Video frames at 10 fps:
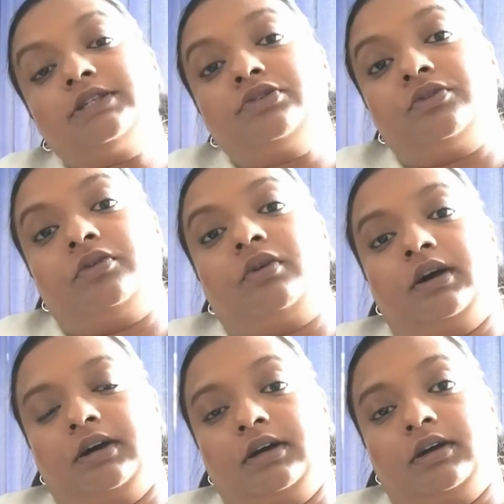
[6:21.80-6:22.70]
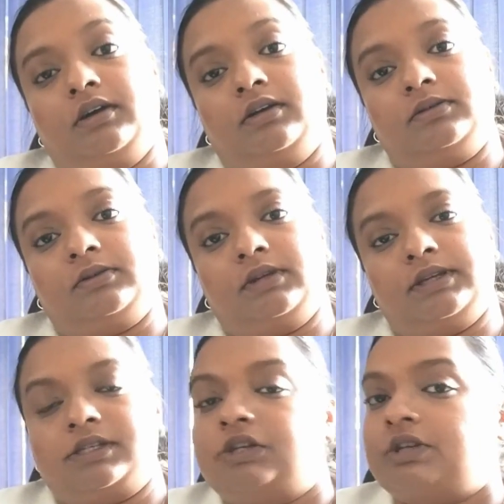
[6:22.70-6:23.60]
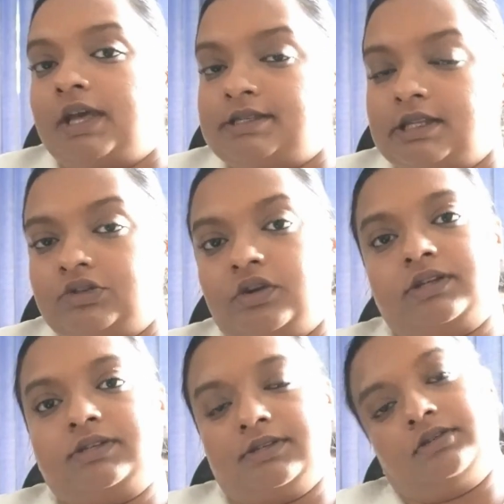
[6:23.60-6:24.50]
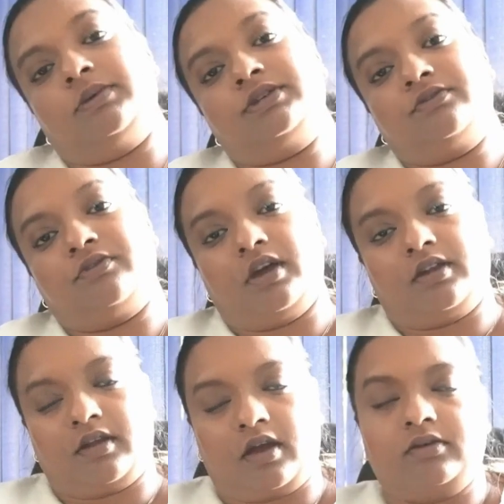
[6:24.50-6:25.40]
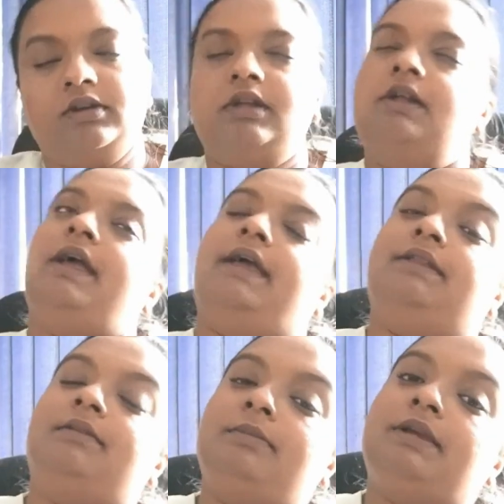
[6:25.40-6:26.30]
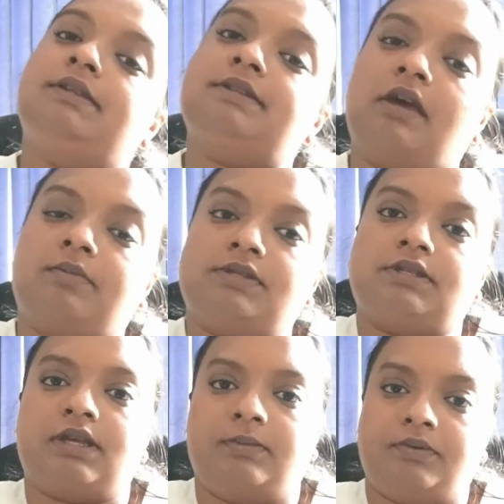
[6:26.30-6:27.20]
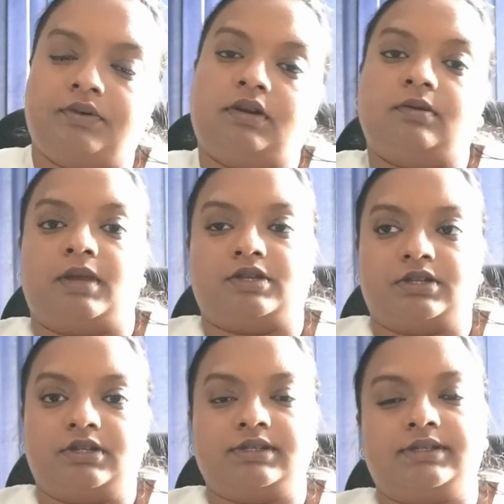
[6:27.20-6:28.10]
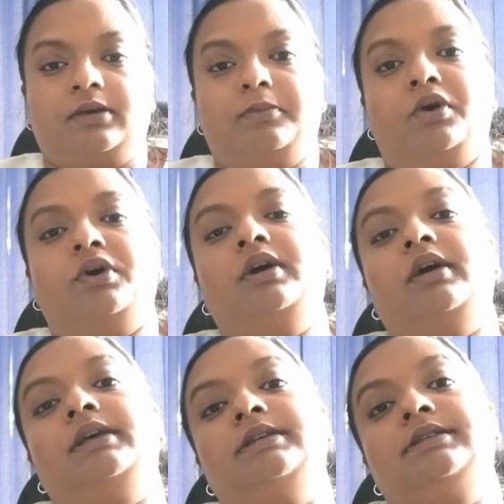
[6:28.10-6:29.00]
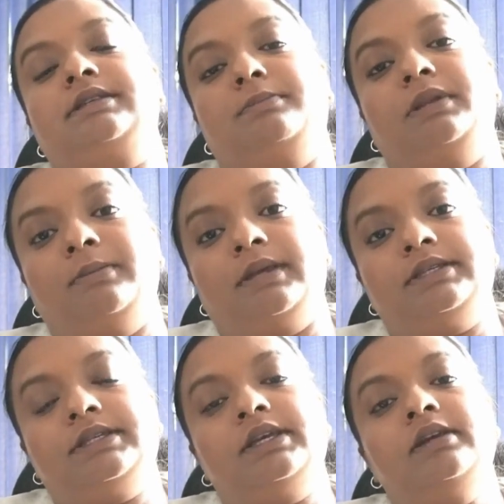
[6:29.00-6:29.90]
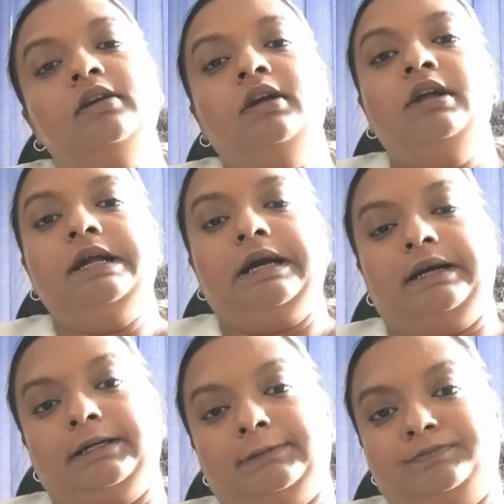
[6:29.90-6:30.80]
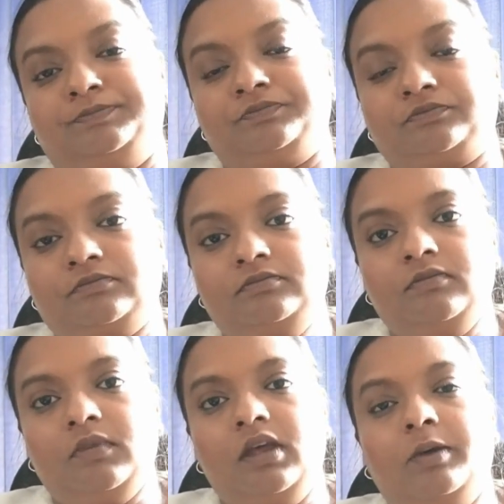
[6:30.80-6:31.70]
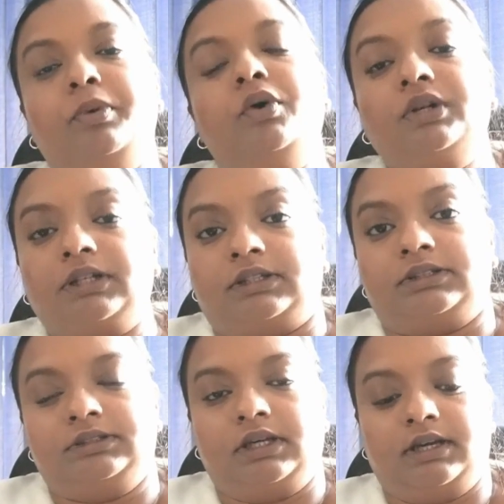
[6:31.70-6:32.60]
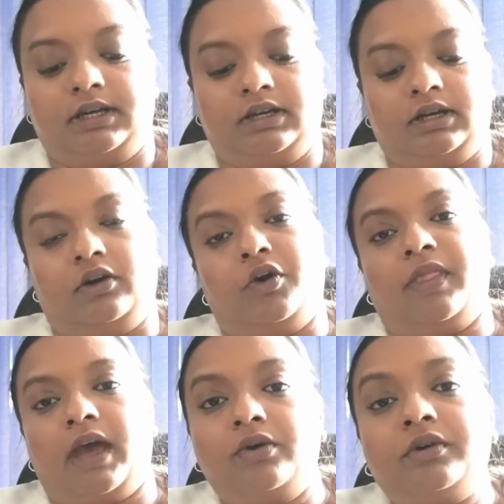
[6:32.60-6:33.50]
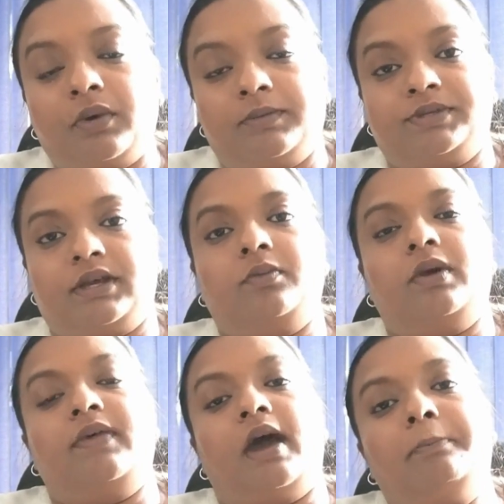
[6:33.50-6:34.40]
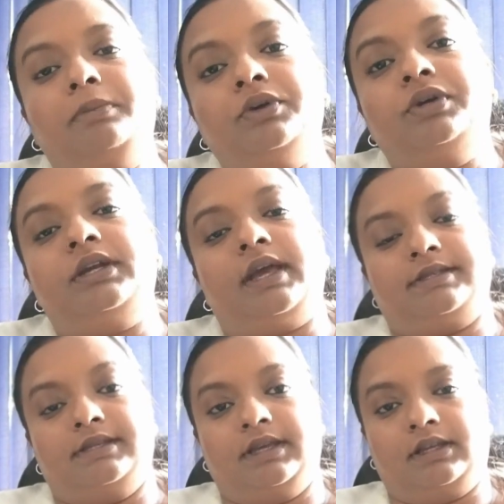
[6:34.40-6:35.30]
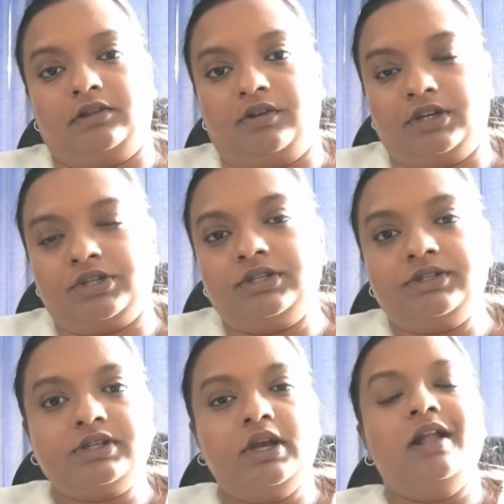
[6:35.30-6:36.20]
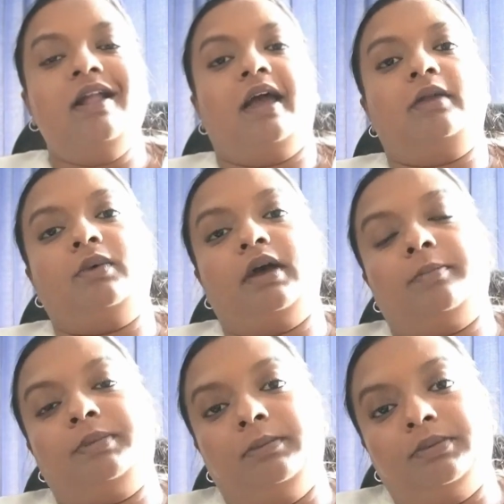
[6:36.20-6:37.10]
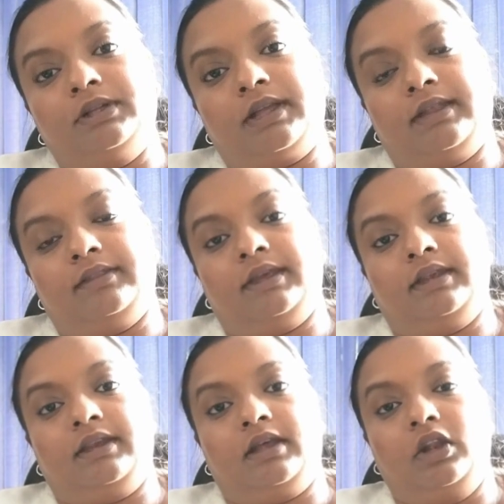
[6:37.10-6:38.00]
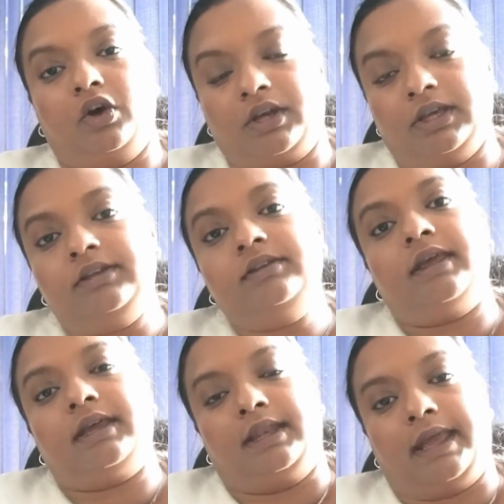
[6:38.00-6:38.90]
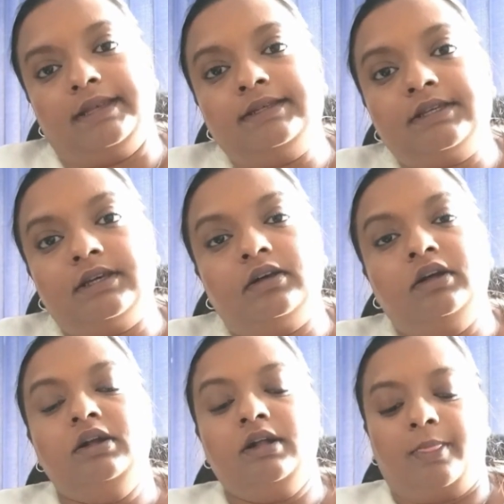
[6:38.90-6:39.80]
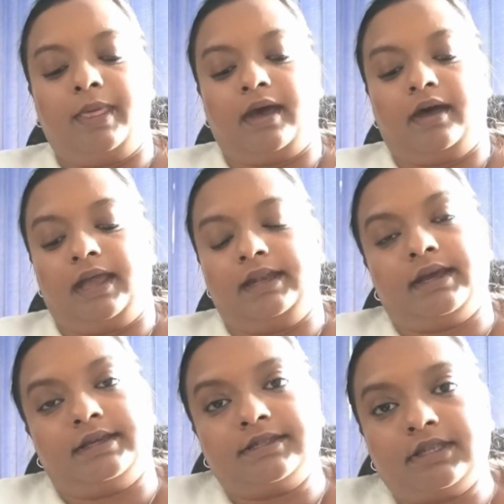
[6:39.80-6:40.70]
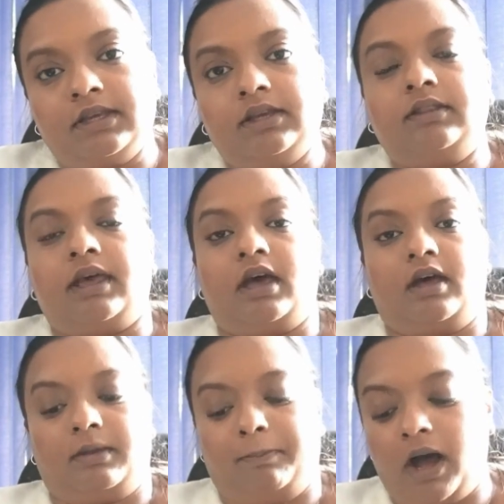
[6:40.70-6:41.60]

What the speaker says: no centralized electronic system as of right now, and in the meantime, as a temporary measure, the CIABOC is implementing a portal on their own website where they're uploading asset declarations, and where people can then log in, they can enter their NIC, their